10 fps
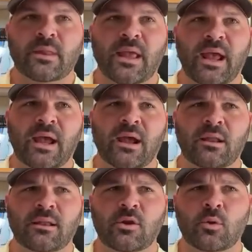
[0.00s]

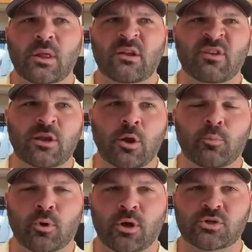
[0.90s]
And they do a lot of video
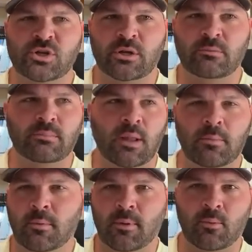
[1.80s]
production and blah,
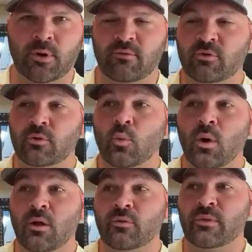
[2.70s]
blah, blah, whatever.
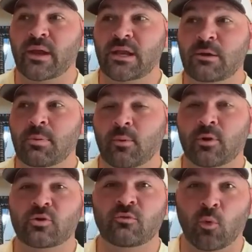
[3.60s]
Well, they need
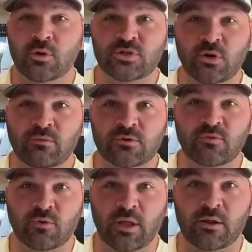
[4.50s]
people to do voiceovers
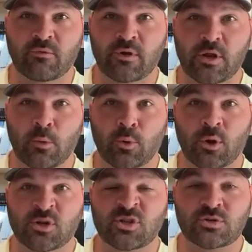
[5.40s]
for a lot of their video
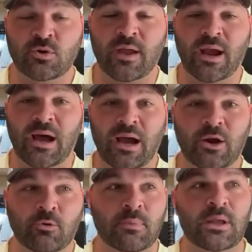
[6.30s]
production. So they
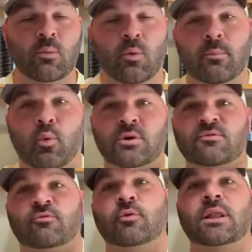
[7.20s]
hired me at one point as a
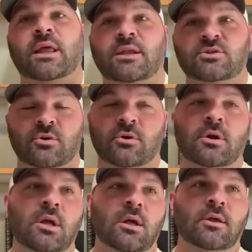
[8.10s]
freelancer
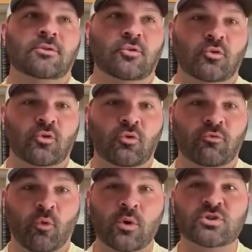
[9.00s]
to do
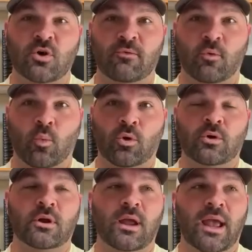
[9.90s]
voiceover work.